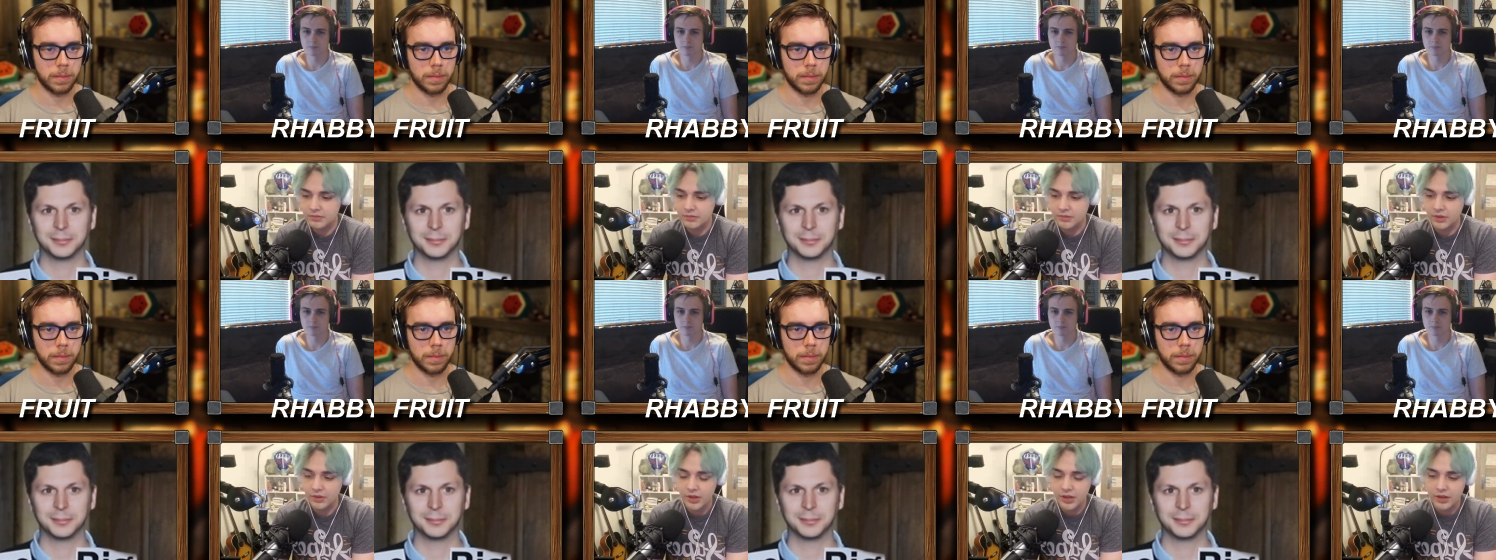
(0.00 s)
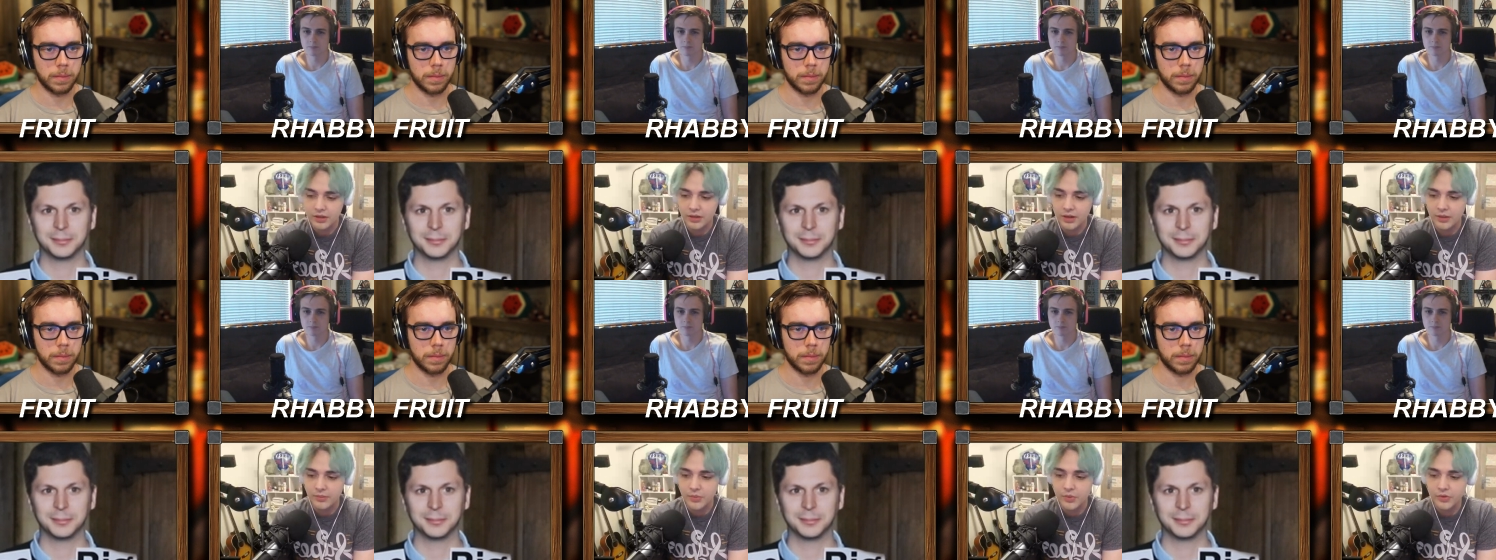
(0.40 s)

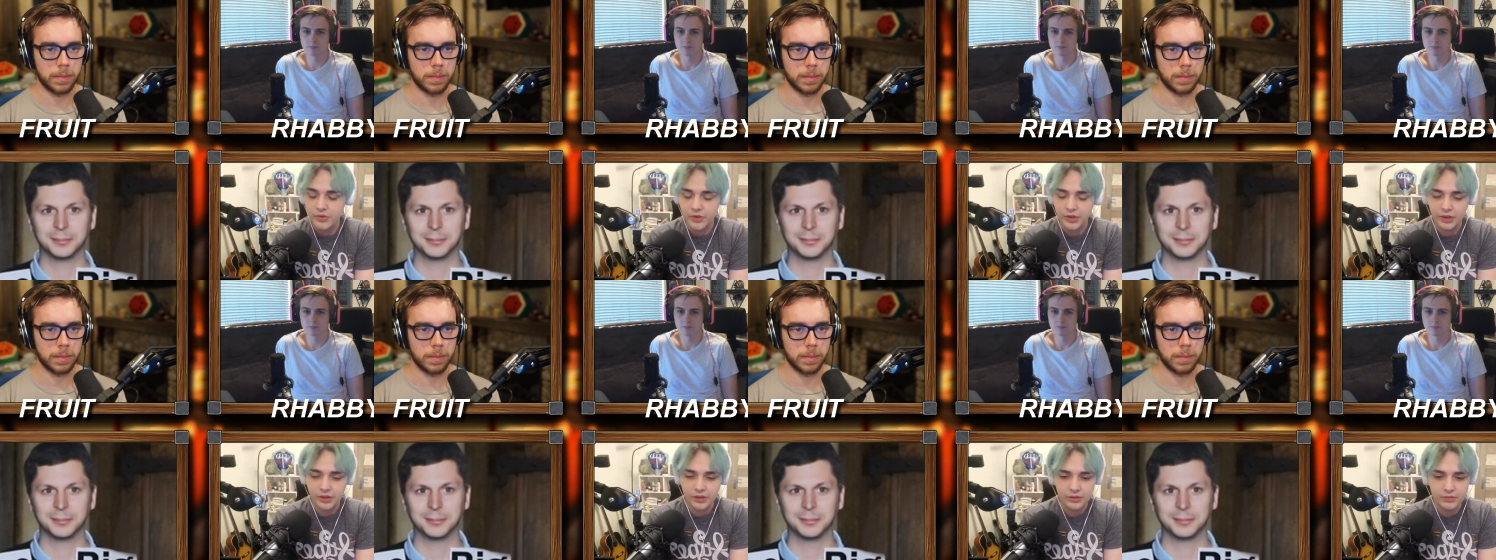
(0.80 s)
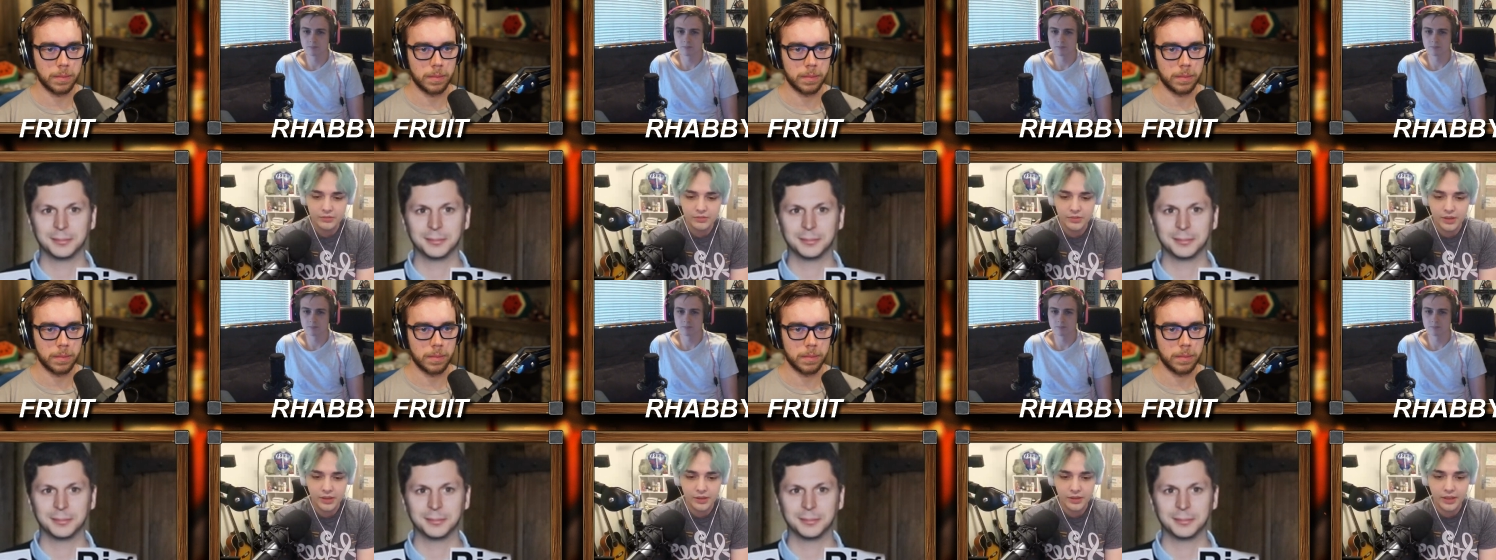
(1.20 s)
Speaker 1: okay, I'm moving,
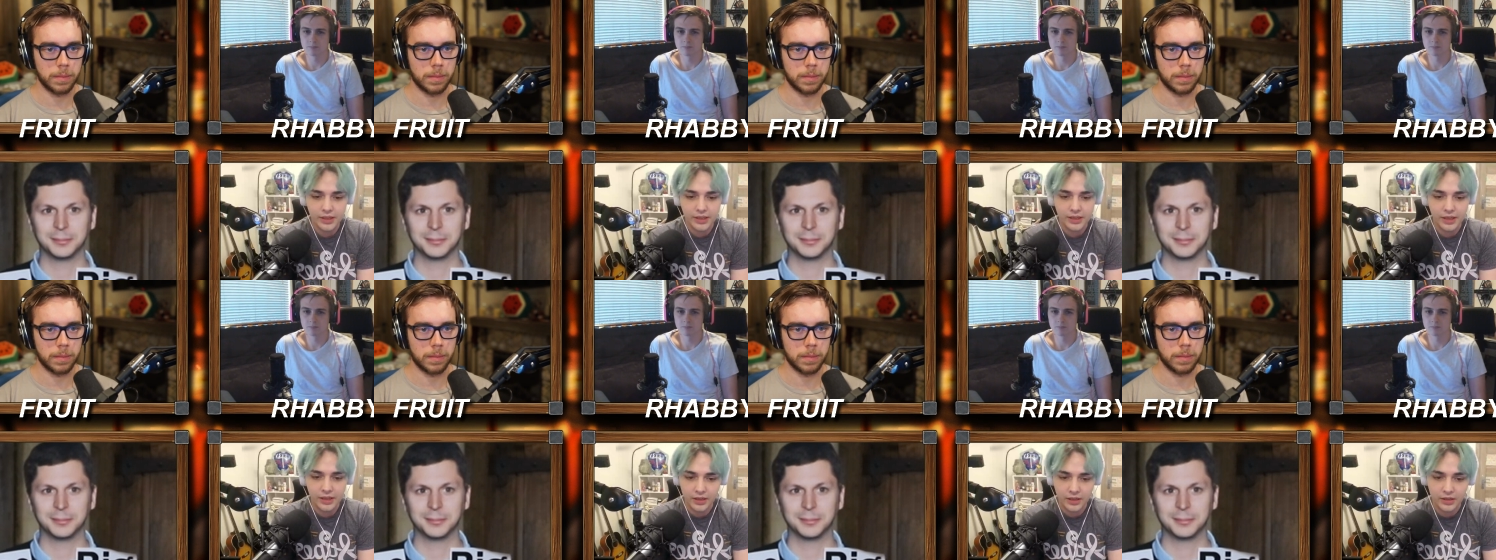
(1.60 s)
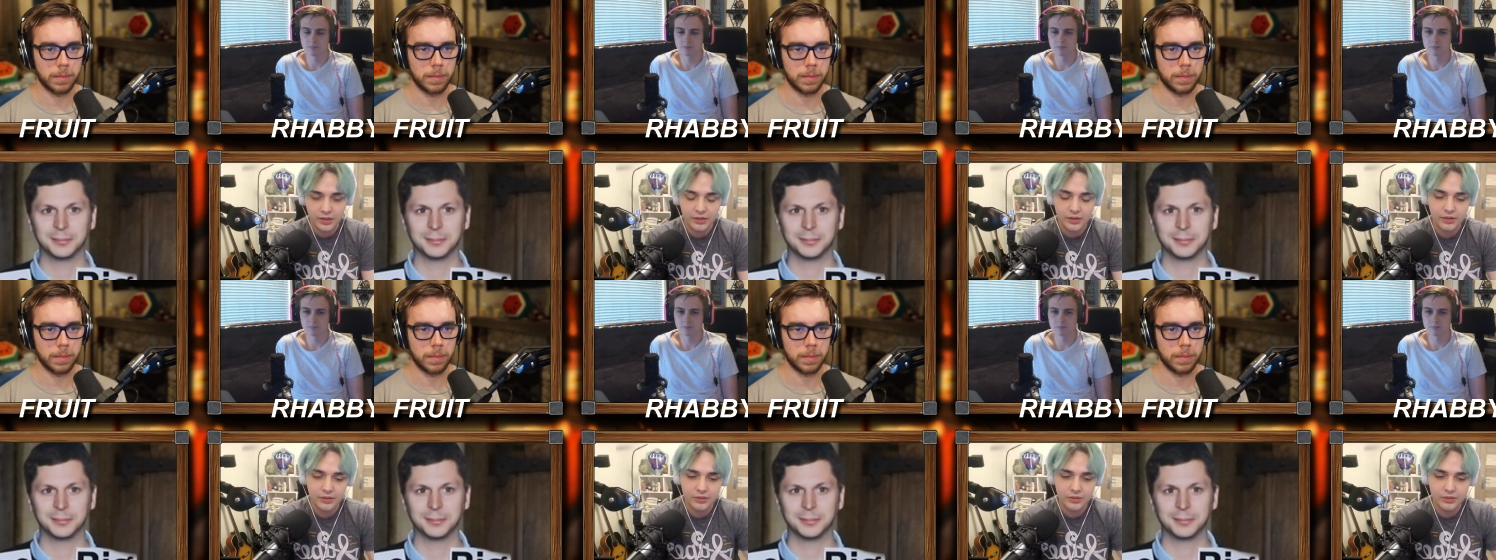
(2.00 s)
and like getting a